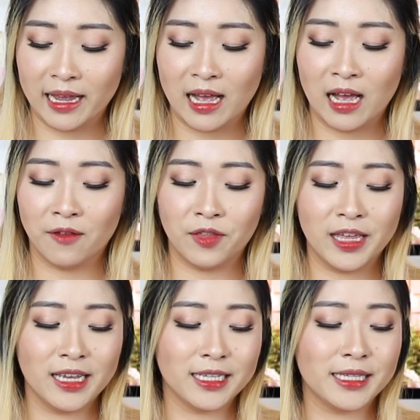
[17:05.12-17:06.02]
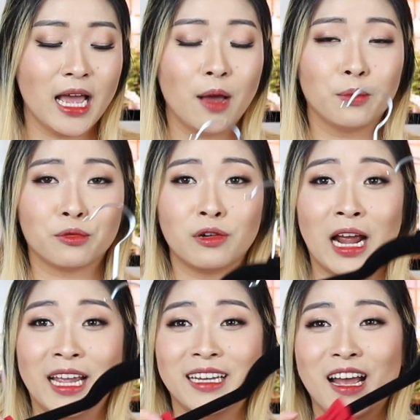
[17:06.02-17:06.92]
have this
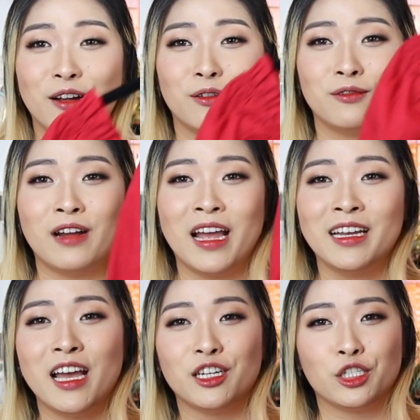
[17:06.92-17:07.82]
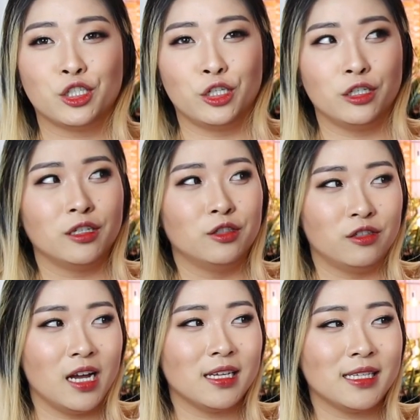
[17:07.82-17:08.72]
bright red shirt
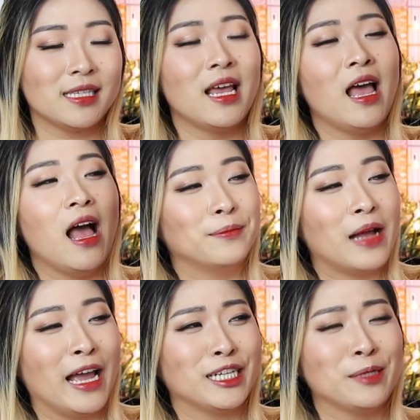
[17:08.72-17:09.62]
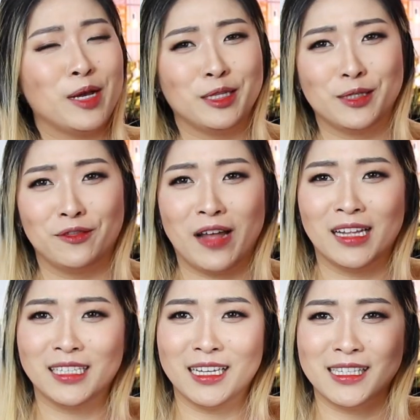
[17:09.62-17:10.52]
dress. I actually bought this for
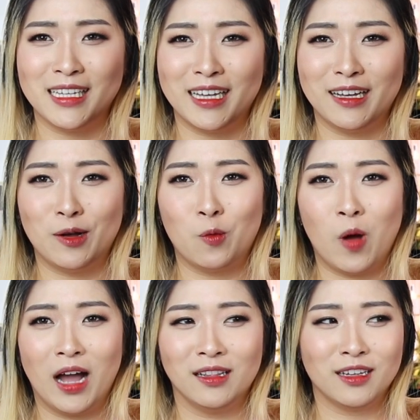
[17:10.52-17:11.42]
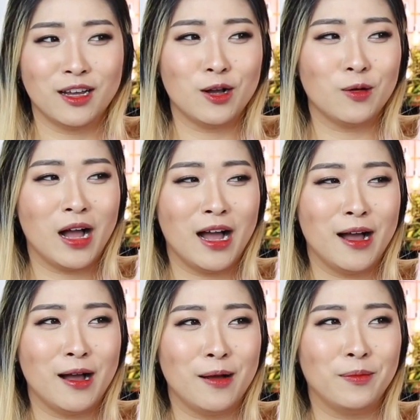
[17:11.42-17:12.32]
Valentine's Day a while ago,
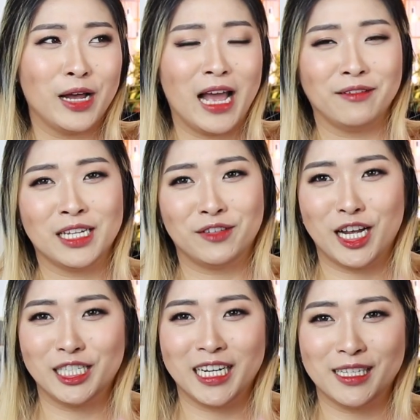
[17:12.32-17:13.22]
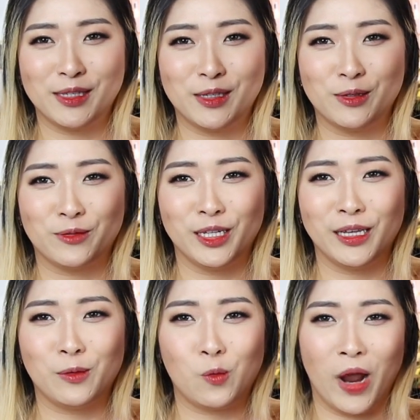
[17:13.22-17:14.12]
but I never got a chance to
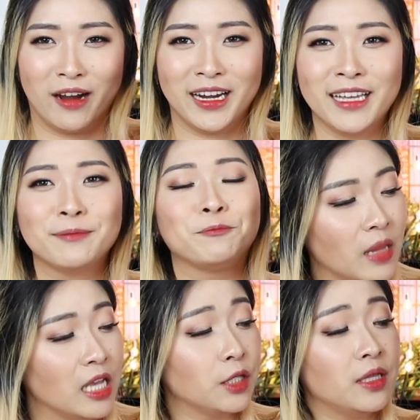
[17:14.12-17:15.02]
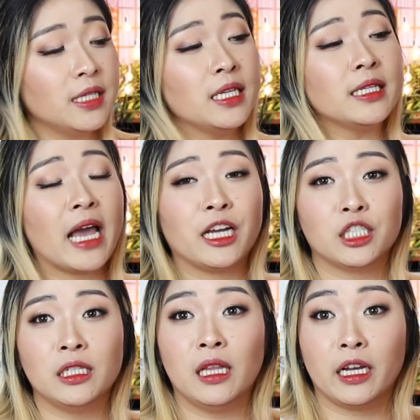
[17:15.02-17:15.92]
really wear it. So this is
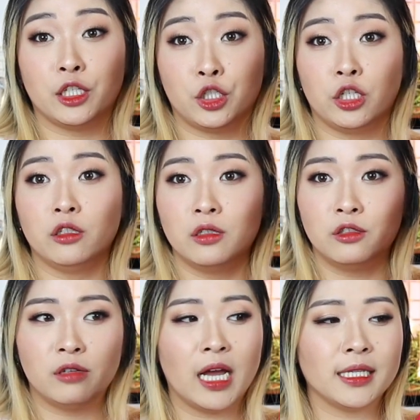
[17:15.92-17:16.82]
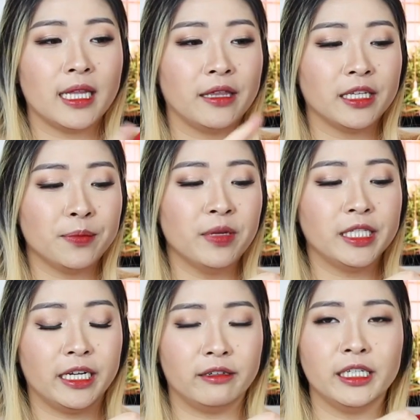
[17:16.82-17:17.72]
actually like a shirt dress, like this
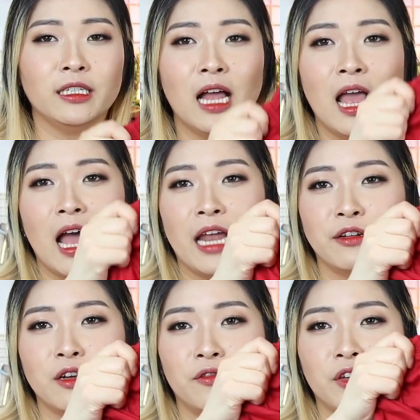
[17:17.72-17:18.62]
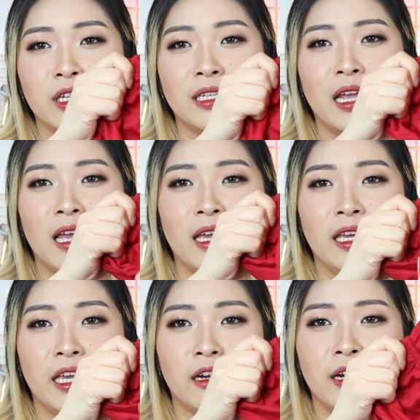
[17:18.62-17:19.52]
material. I don't know if you can
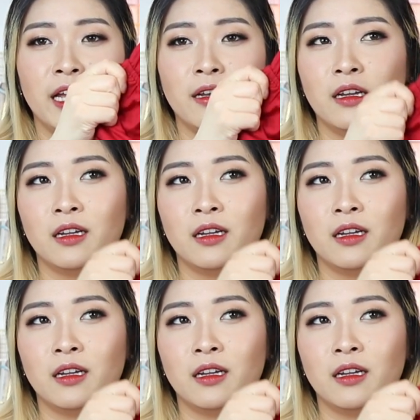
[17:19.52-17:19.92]
hear it,